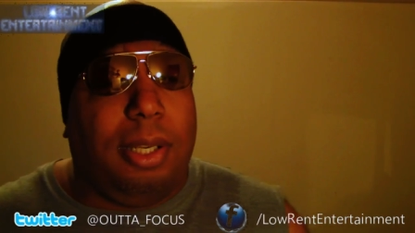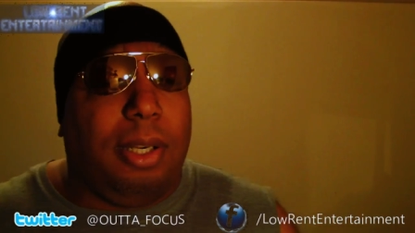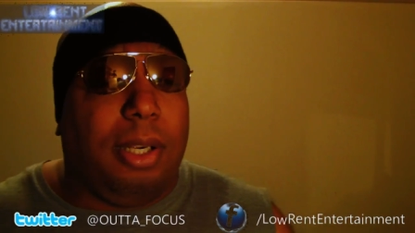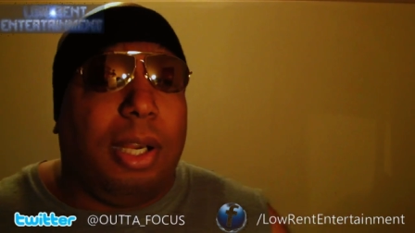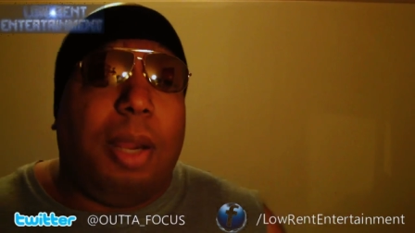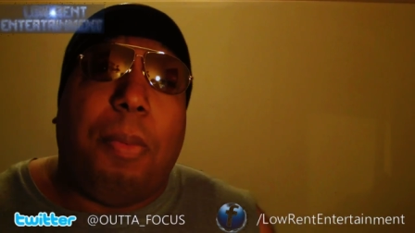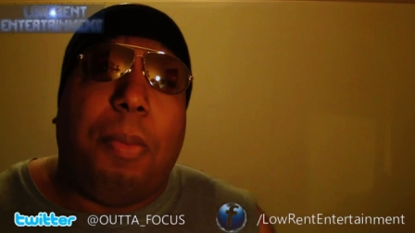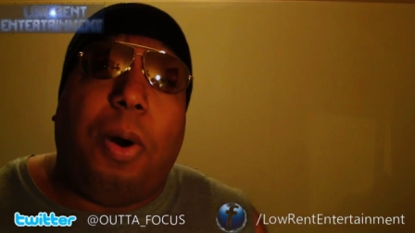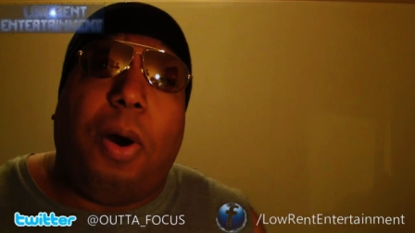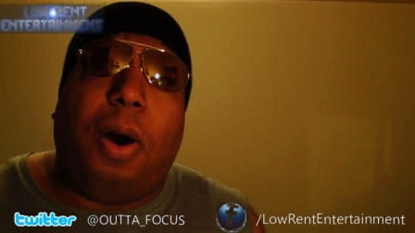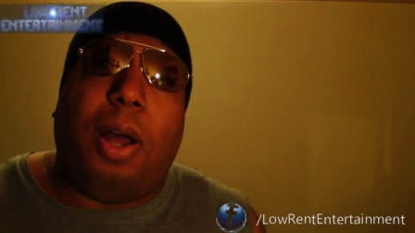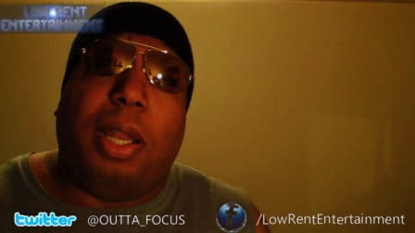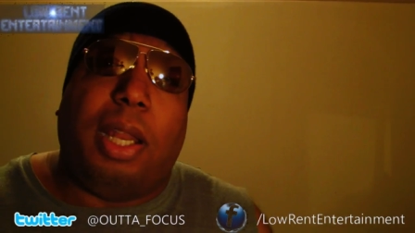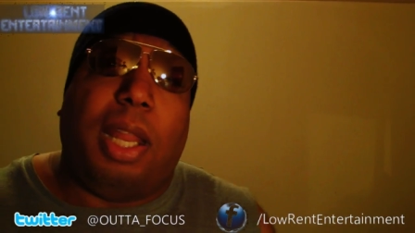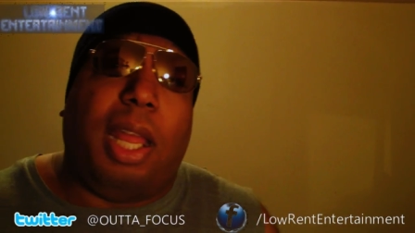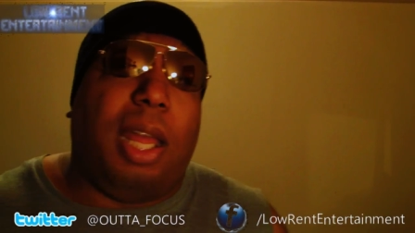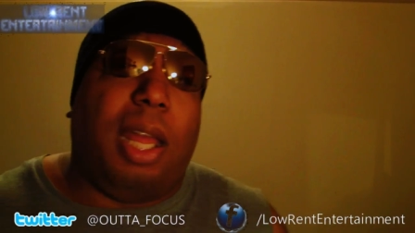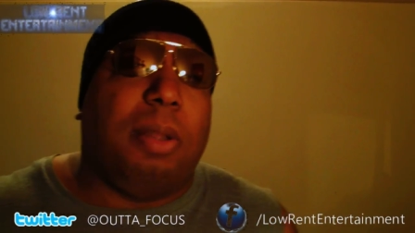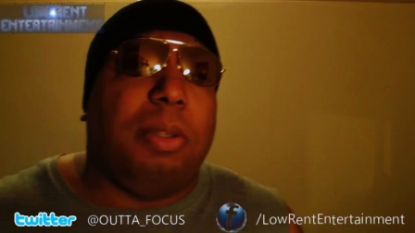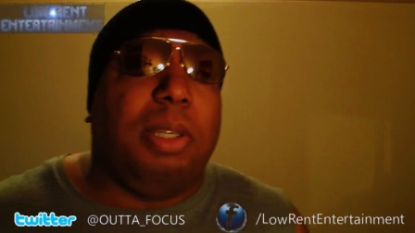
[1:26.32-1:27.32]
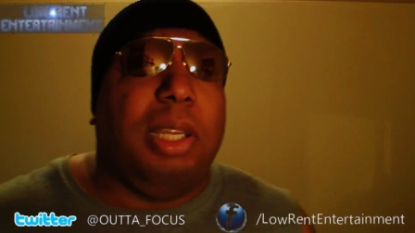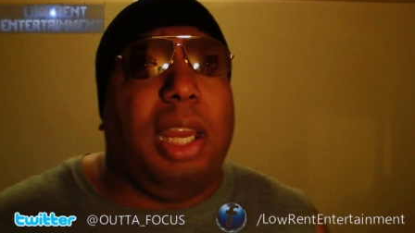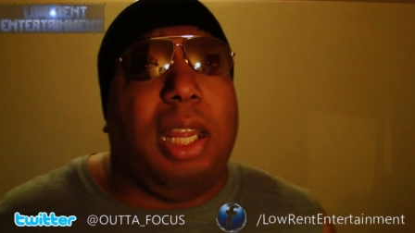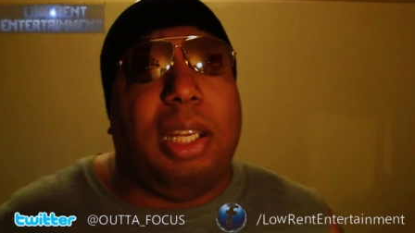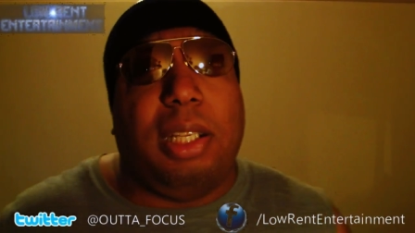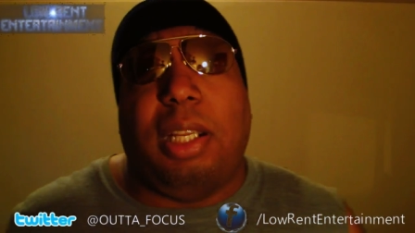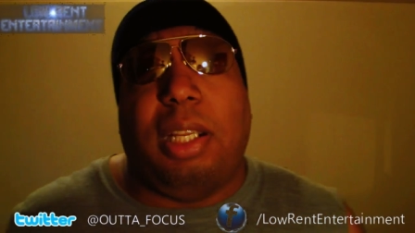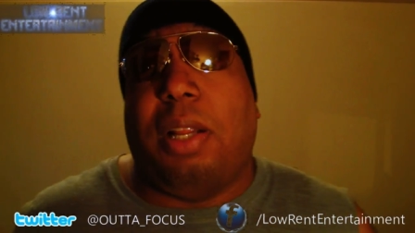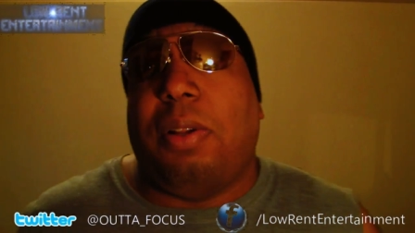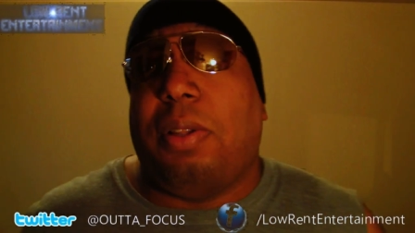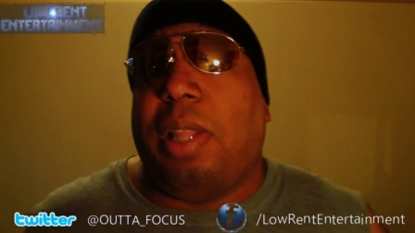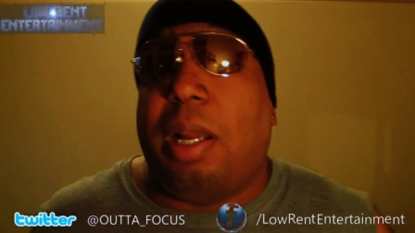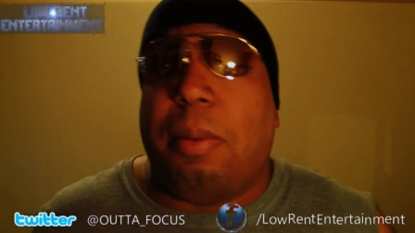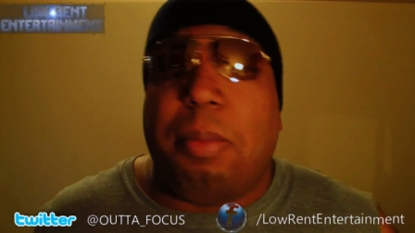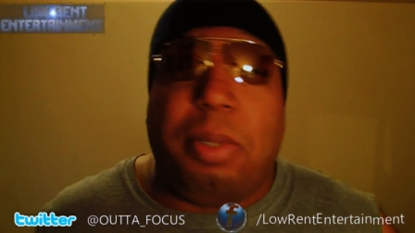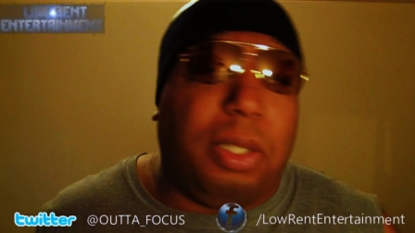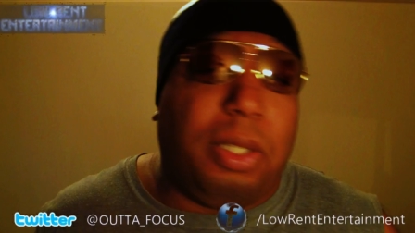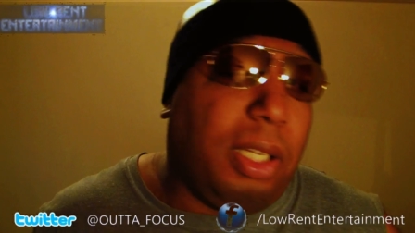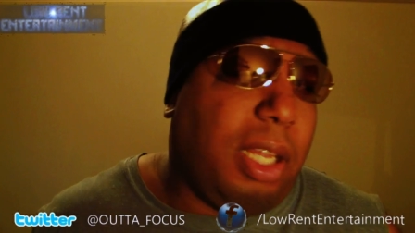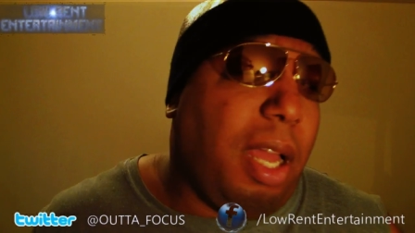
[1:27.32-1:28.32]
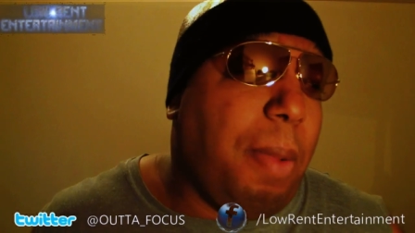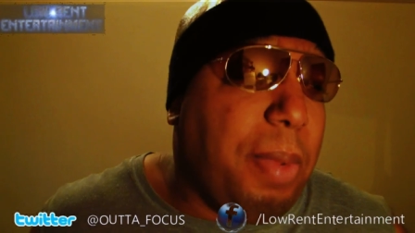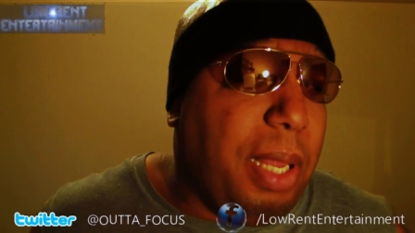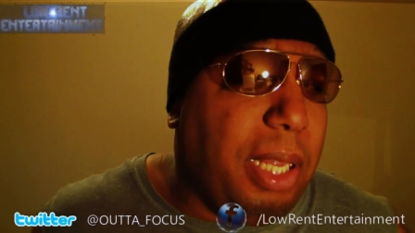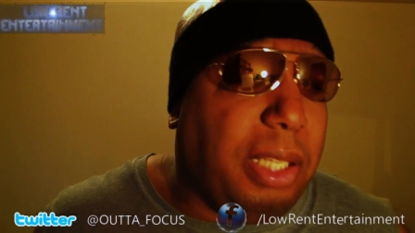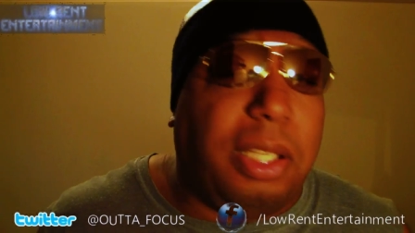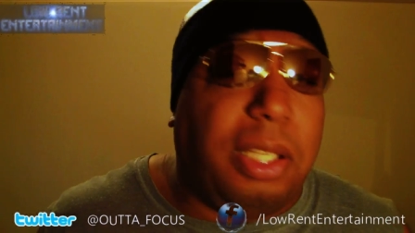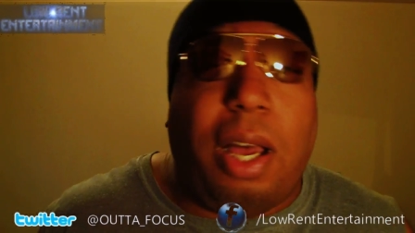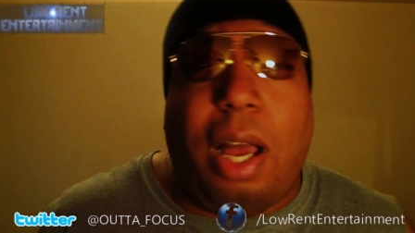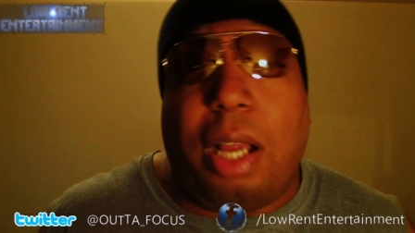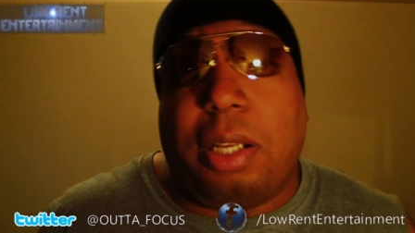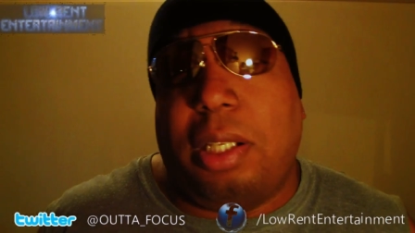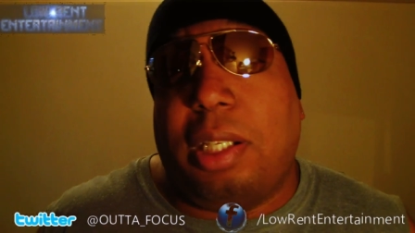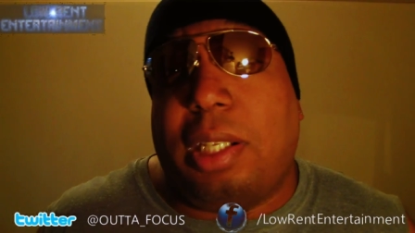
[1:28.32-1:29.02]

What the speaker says: Come on now, don't think I'm just gonna come in and talk.